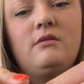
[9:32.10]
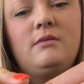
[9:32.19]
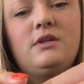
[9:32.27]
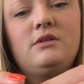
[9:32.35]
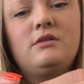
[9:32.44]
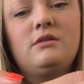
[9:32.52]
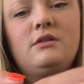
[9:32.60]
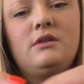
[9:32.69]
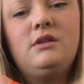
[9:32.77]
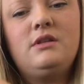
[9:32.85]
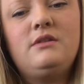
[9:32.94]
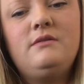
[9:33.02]
make sure it's
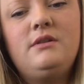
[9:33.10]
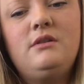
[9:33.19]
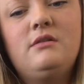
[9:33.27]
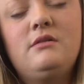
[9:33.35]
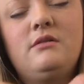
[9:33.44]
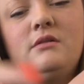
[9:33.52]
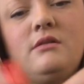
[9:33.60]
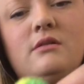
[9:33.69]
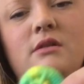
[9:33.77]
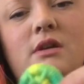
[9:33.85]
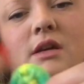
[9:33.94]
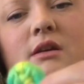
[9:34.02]
the next one.
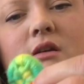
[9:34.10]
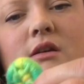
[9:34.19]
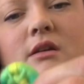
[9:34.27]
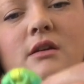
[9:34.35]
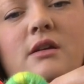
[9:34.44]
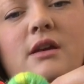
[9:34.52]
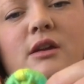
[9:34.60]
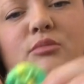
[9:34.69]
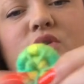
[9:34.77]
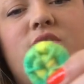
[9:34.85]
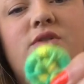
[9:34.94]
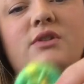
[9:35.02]
Okay, and I pull.